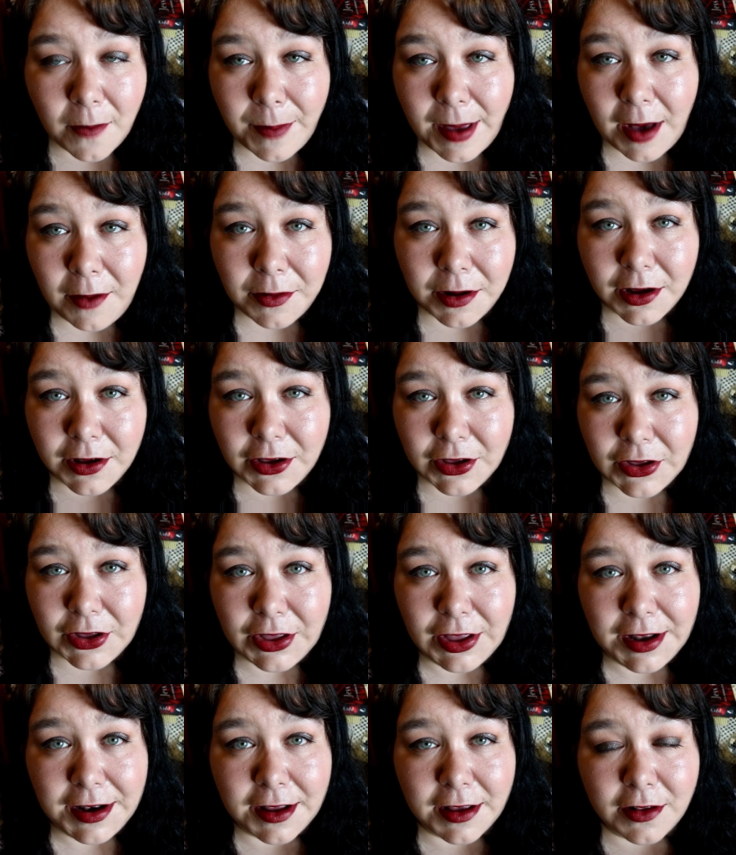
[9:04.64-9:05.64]
about a
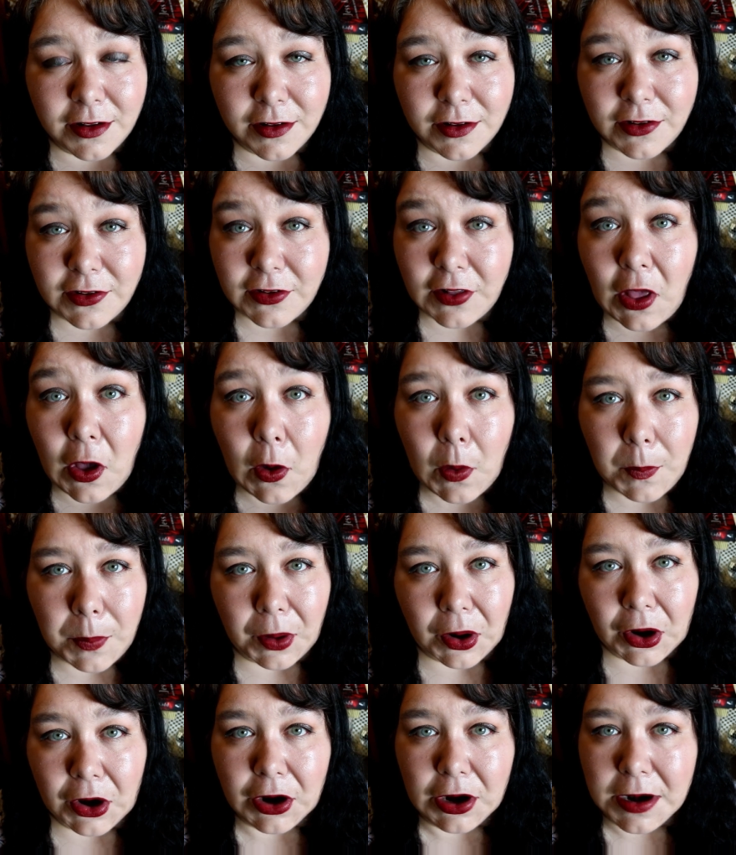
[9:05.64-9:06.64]
good slow
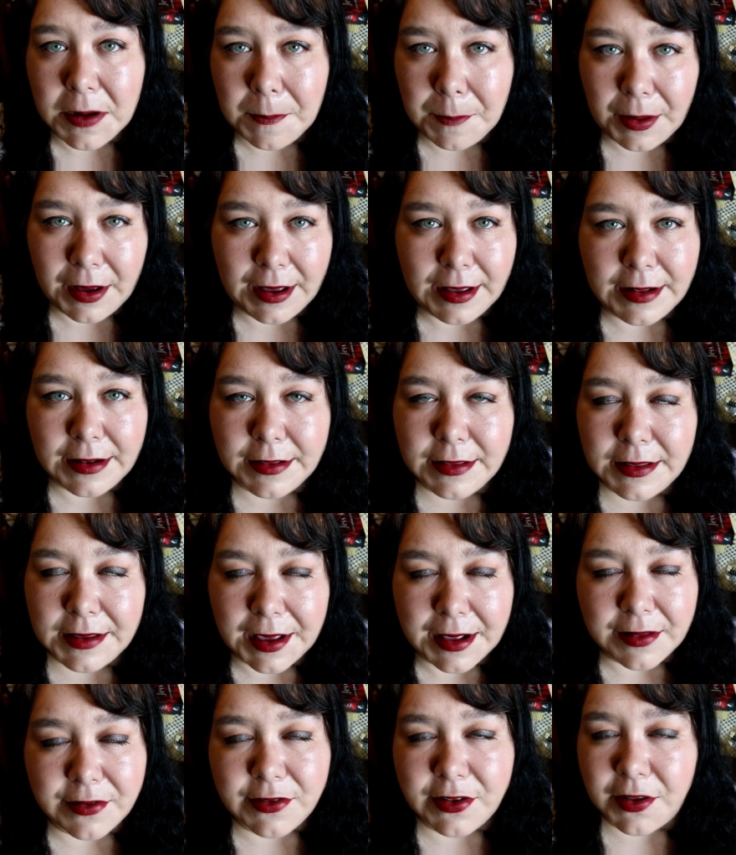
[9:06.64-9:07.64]
burn, but it
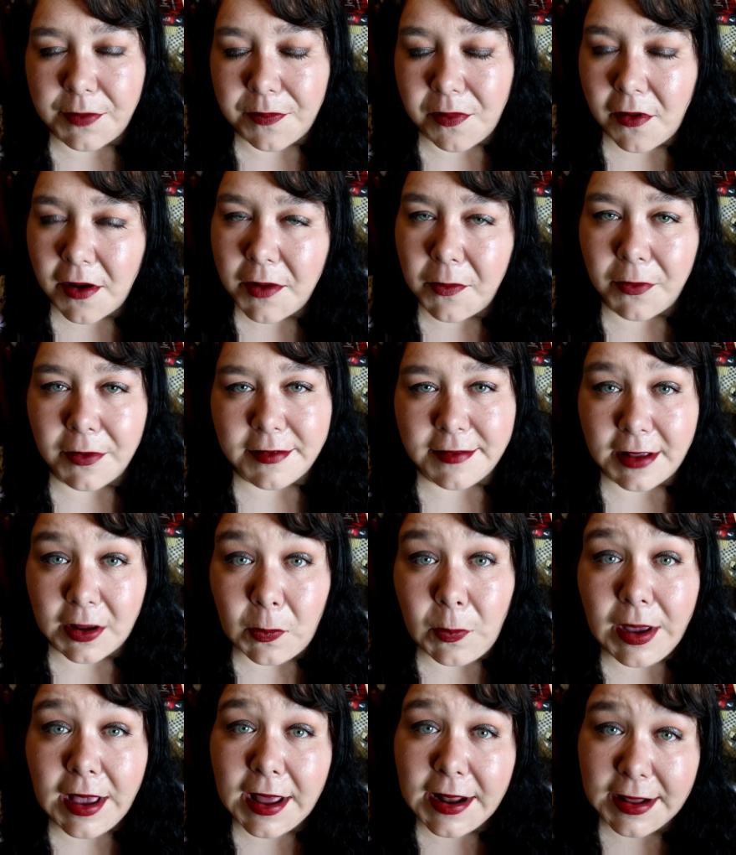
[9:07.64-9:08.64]
gets to the point where it's like,
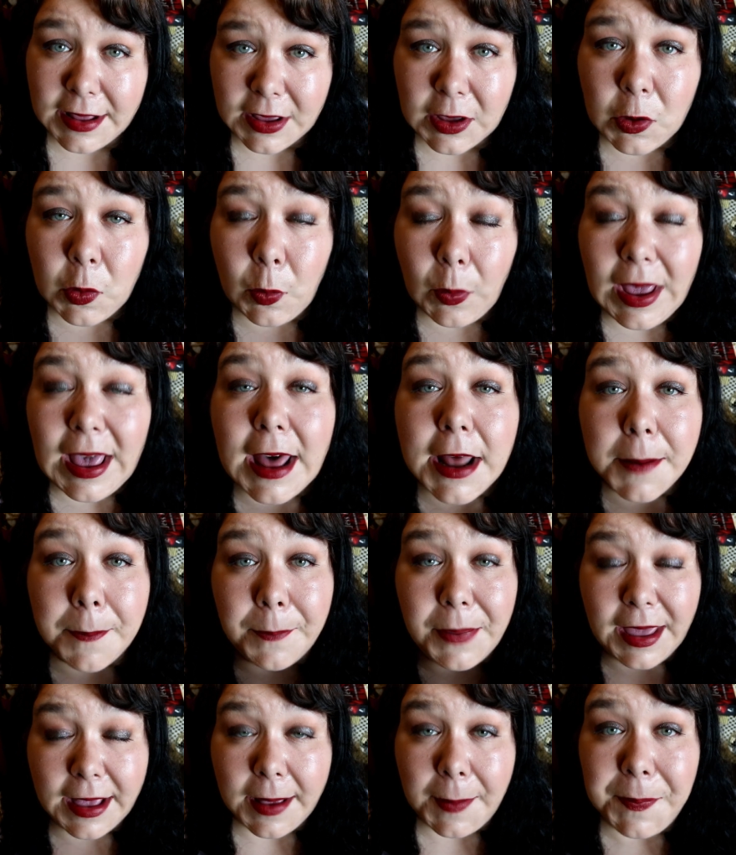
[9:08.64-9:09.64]
we gotta
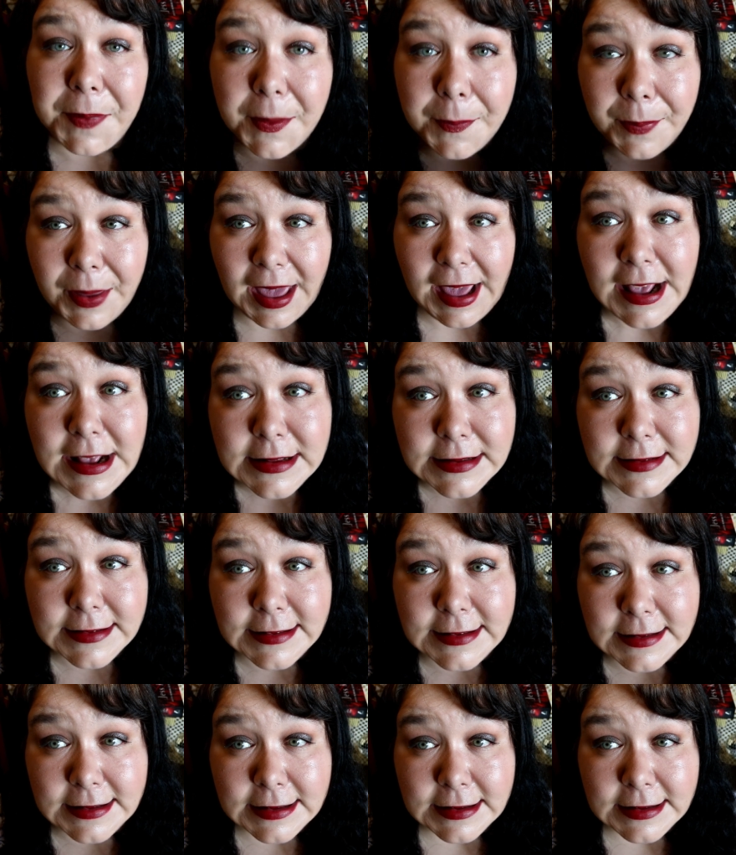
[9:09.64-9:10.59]
pick up the pace.